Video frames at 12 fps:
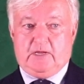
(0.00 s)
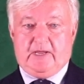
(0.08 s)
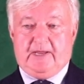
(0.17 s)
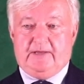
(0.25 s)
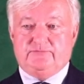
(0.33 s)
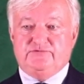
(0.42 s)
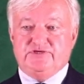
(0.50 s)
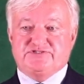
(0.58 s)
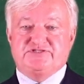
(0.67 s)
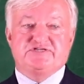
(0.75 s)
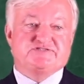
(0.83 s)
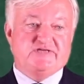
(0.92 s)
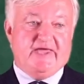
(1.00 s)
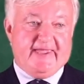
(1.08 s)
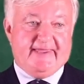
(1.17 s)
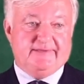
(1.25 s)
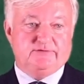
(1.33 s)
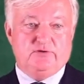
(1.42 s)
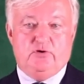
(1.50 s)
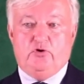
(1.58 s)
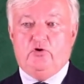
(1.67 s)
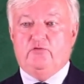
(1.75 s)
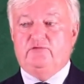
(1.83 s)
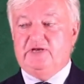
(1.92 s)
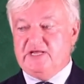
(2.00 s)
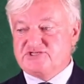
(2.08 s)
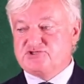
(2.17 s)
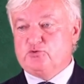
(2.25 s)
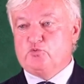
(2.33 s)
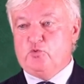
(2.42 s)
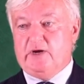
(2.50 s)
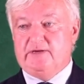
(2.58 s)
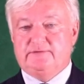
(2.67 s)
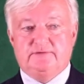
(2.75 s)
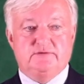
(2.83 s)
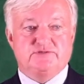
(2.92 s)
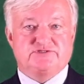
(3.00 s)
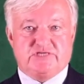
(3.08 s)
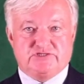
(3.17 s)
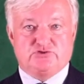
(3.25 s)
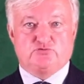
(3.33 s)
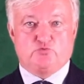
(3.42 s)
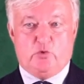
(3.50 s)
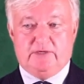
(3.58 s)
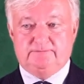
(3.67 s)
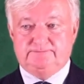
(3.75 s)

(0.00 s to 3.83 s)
And this is the end of lesson 1, session